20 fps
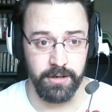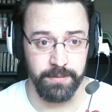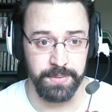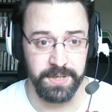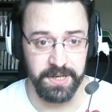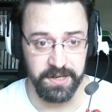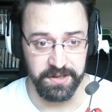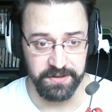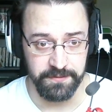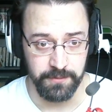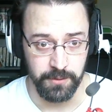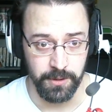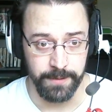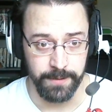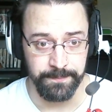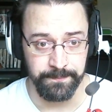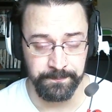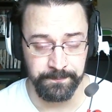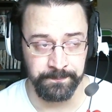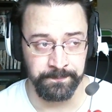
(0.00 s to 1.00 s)
on
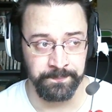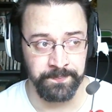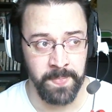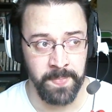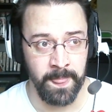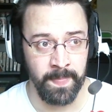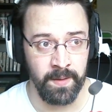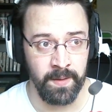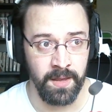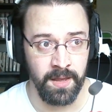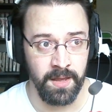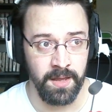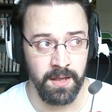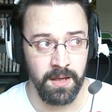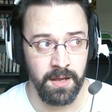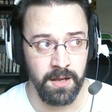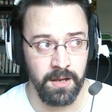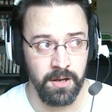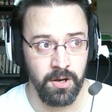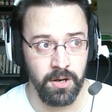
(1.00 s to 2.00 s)
PS4.
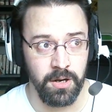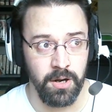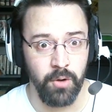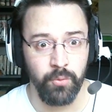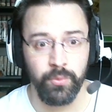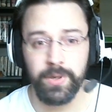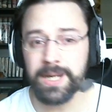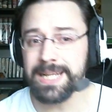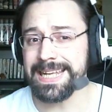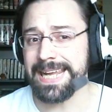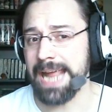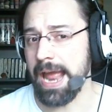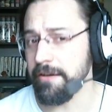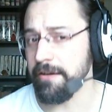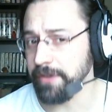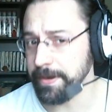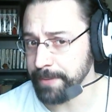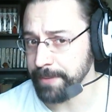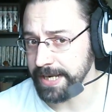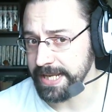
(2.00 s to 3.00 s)
Really,
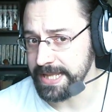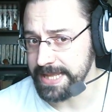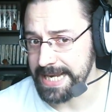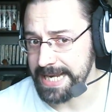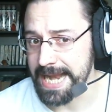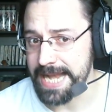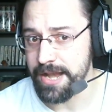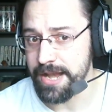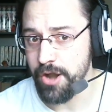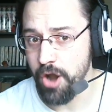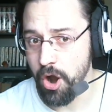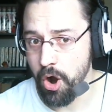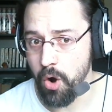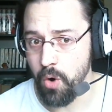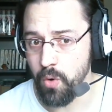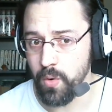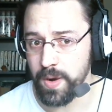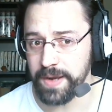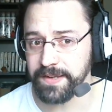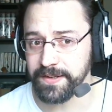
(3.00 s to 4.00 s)
everybody that I
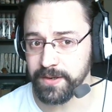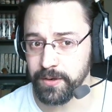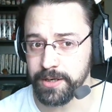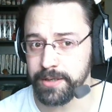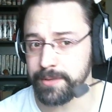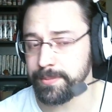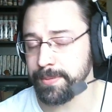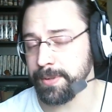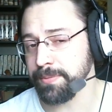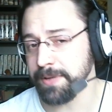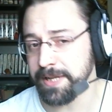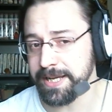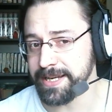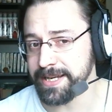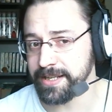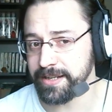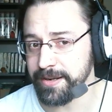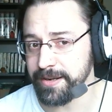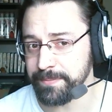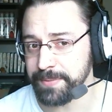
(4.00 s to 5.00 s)
know is going to be
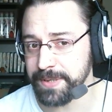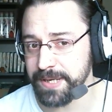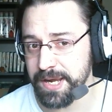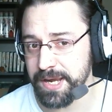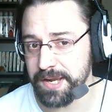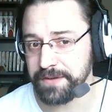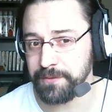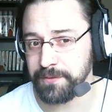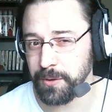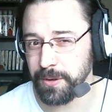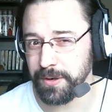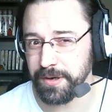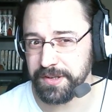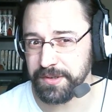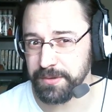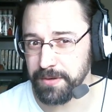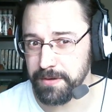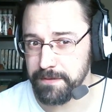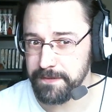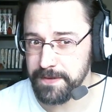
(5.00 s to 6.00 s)
playing it on PS4,
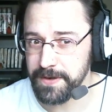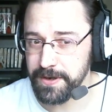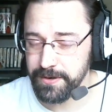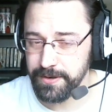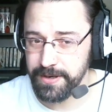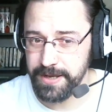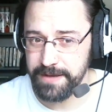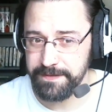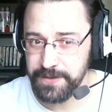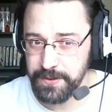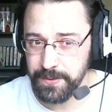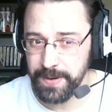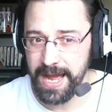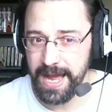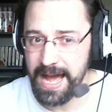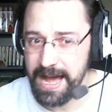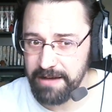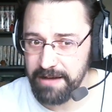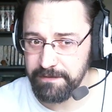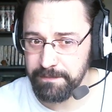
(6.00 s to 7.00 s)
so if you
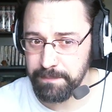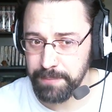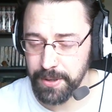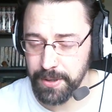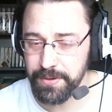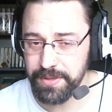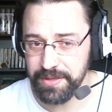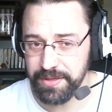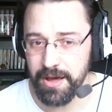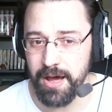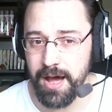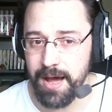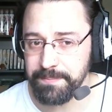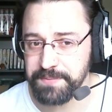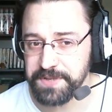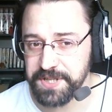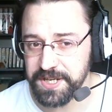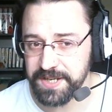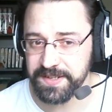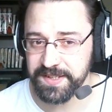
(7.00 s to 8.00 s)
have both
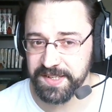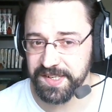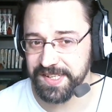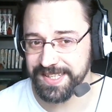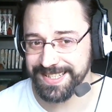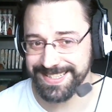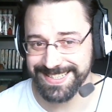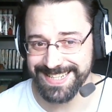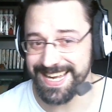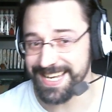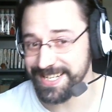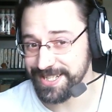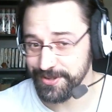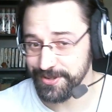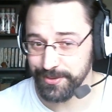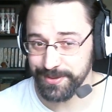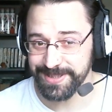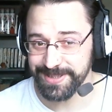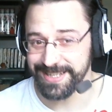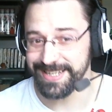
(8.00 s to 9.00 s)
options and
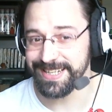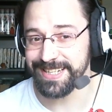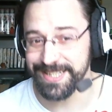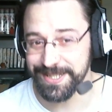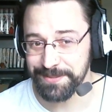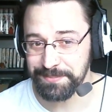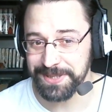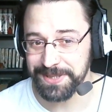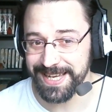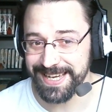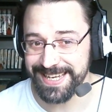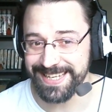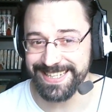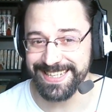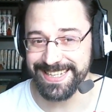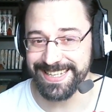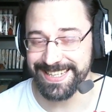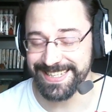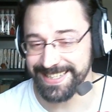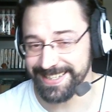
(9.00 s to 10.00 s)
you would like to play
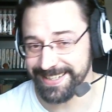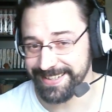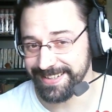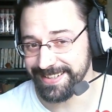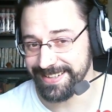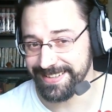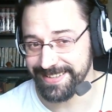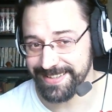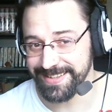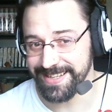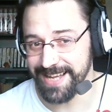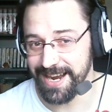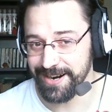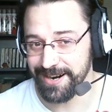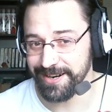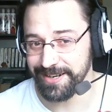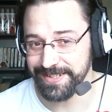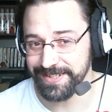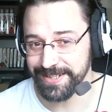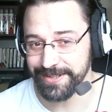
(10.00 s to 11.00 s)
in
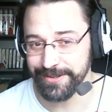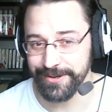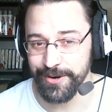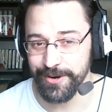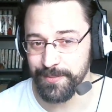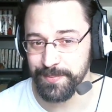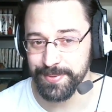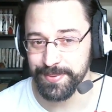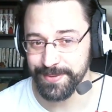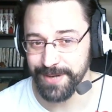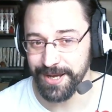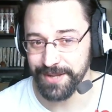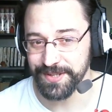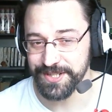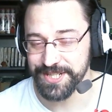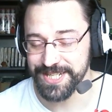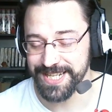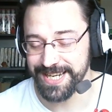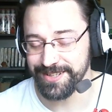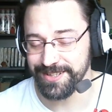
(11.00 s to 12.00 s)
our hunting group on
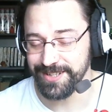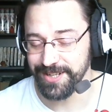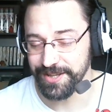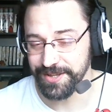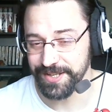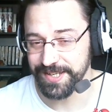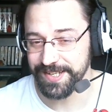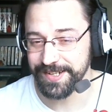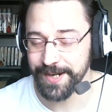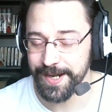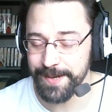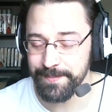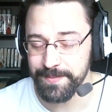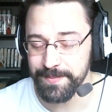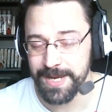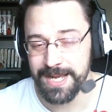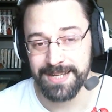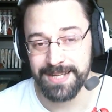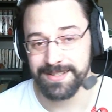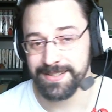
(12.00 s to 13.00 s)
the channel on the stream,
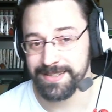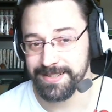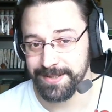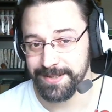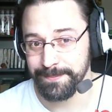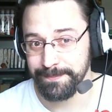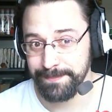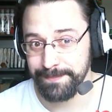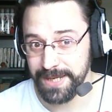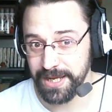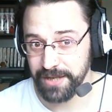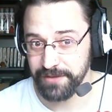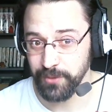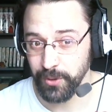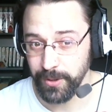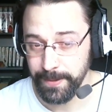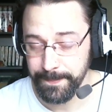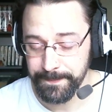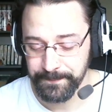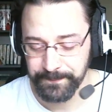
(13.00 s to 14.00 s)

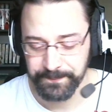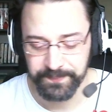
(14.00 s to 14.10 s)
PS4.